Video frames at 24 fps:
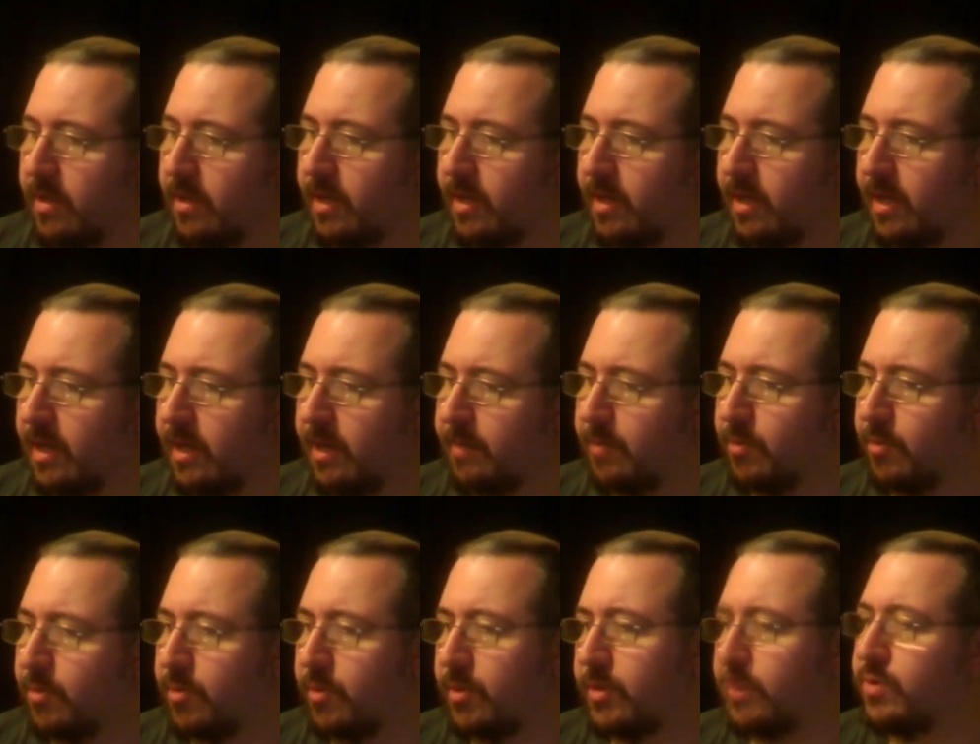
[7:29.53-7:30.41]
I'm
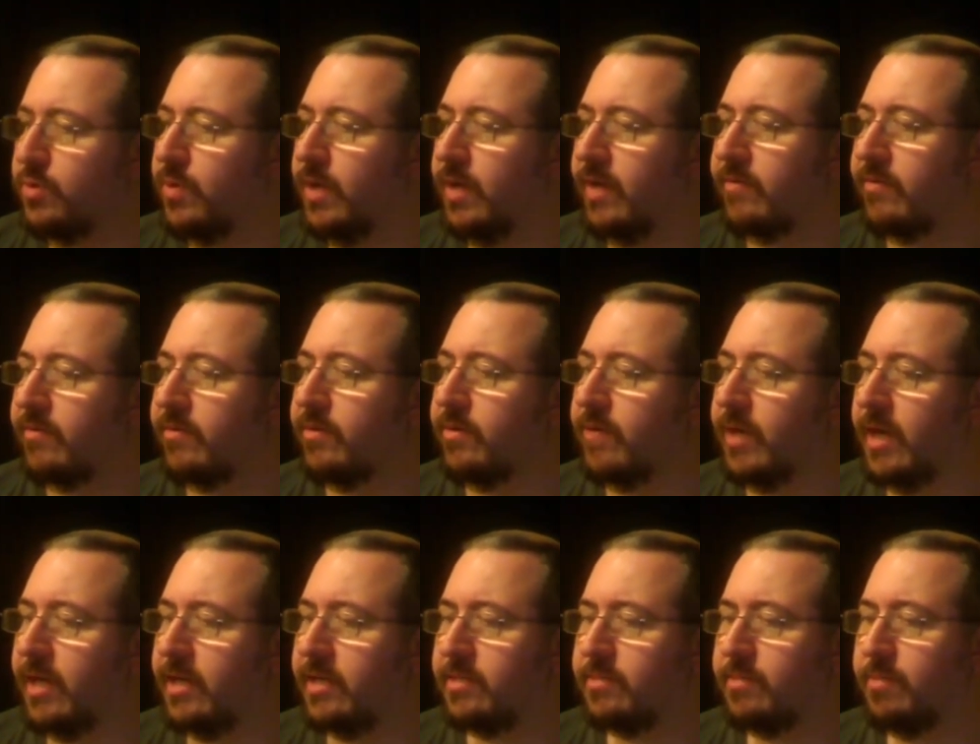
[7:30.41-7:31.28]
going to have to
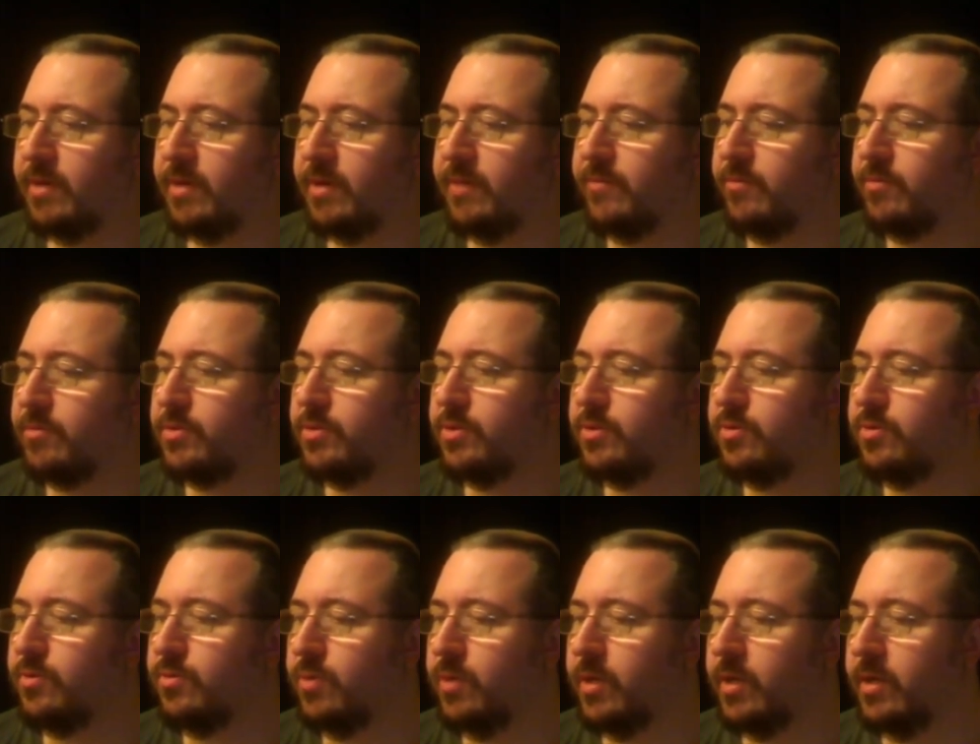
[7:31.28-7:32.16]
cast my vote
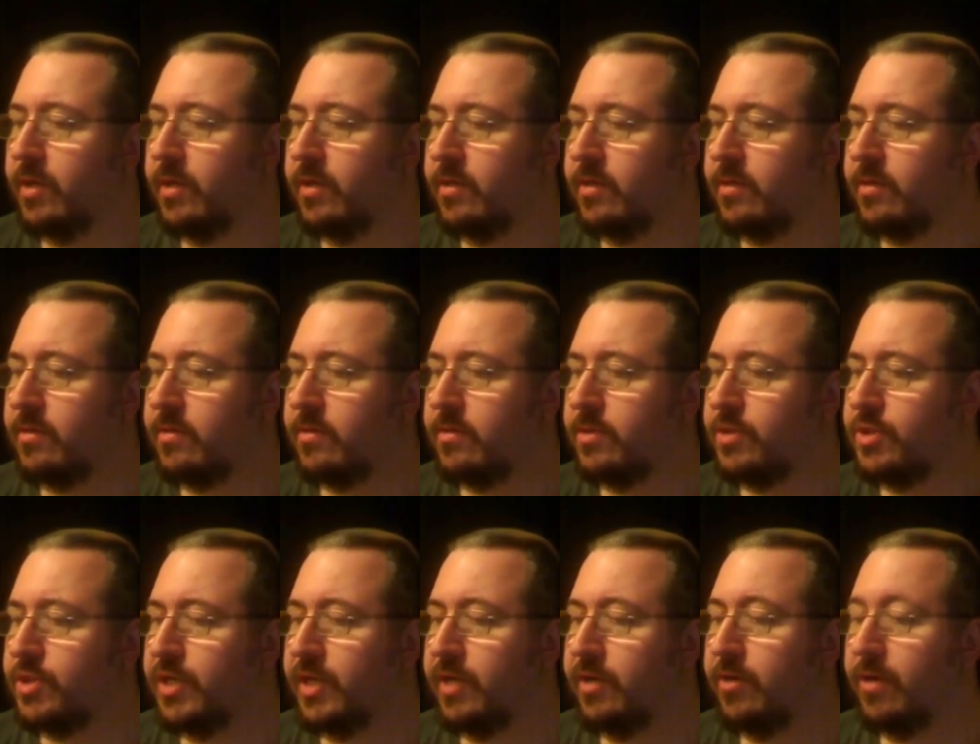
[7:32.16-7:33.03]
to
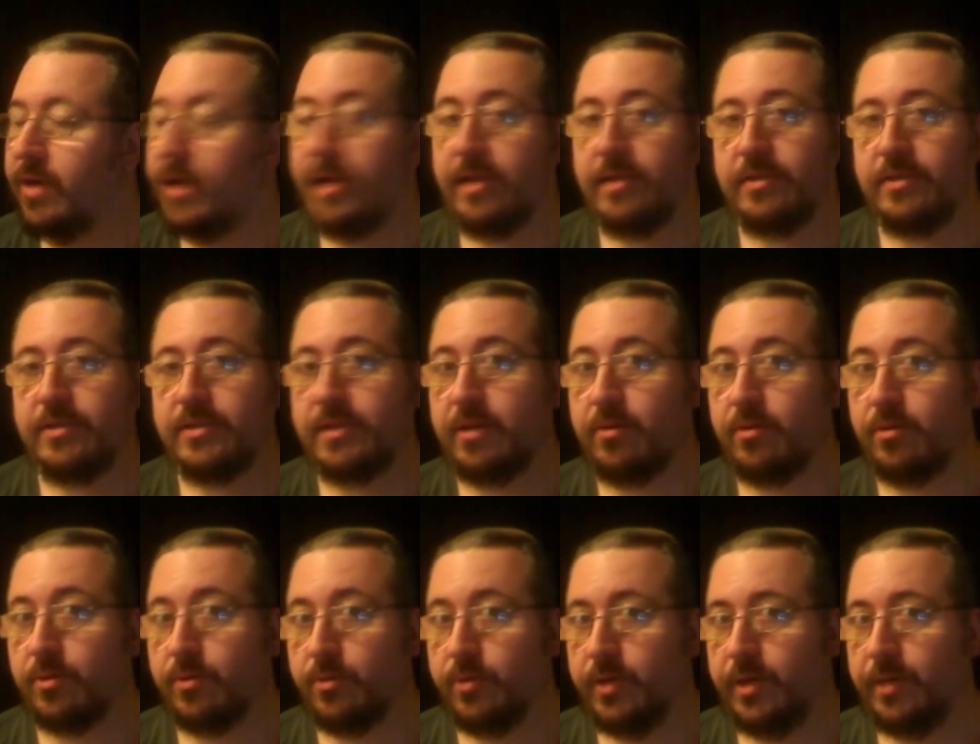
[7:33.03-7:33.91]
cheddar and
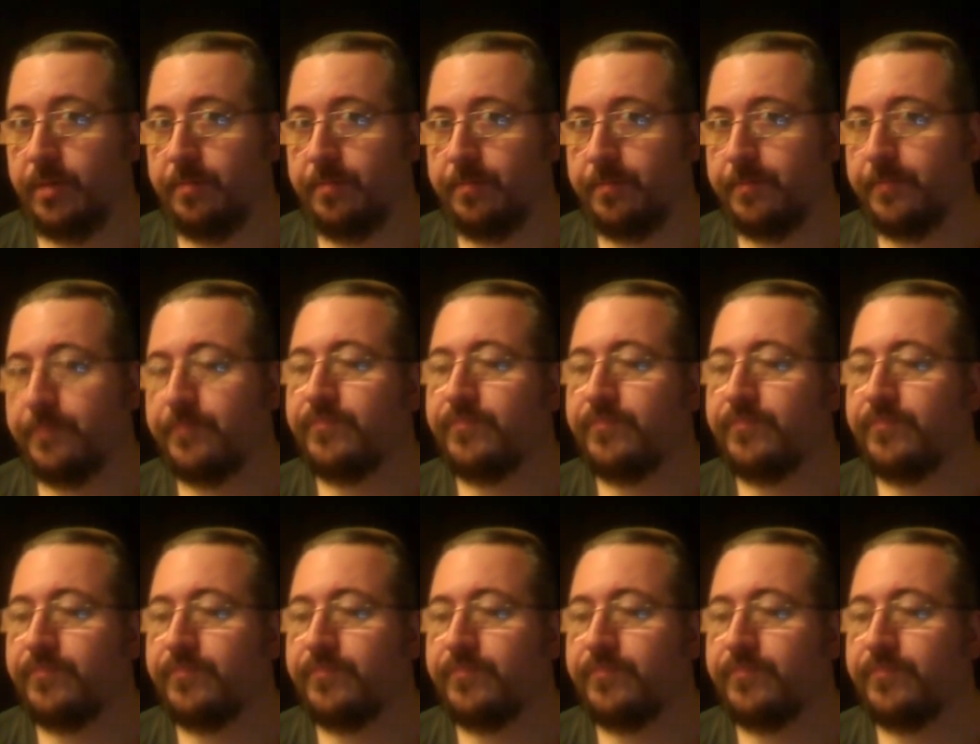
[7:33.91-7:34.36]
sour cream.